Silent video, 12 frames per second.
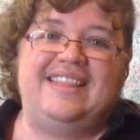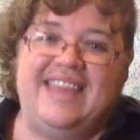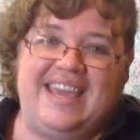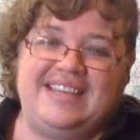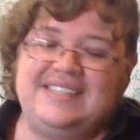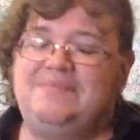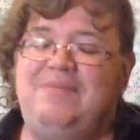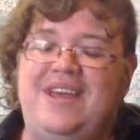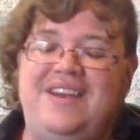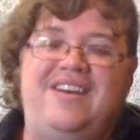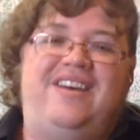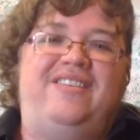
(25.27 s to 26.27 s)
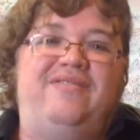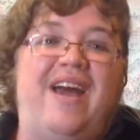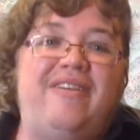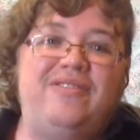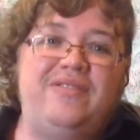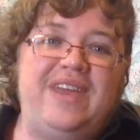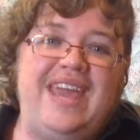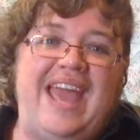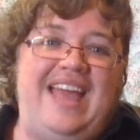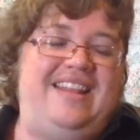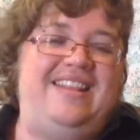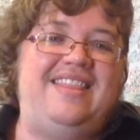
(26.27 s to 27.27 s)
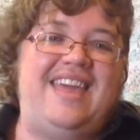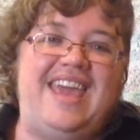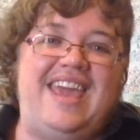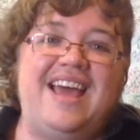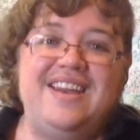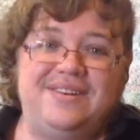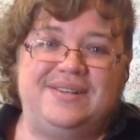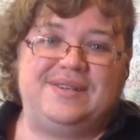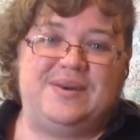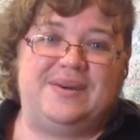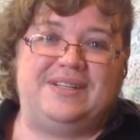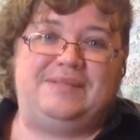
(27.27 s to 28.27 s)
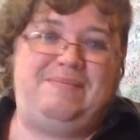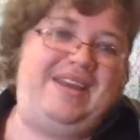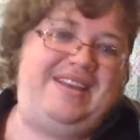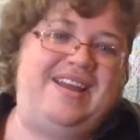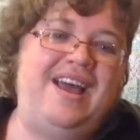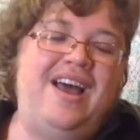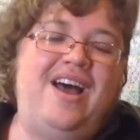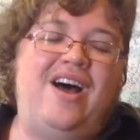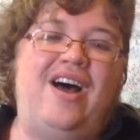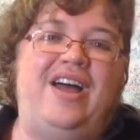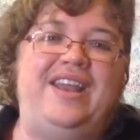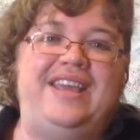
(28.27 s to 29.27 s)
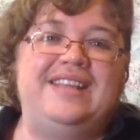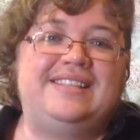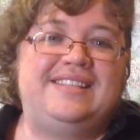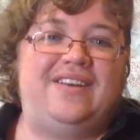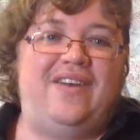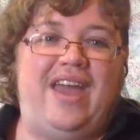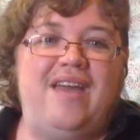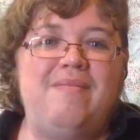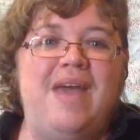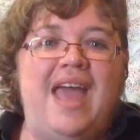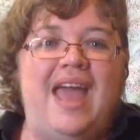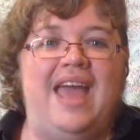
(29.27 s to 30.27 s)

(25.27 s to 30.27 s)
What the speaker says: TheySpin on Ravelry and they_spin on Instagram,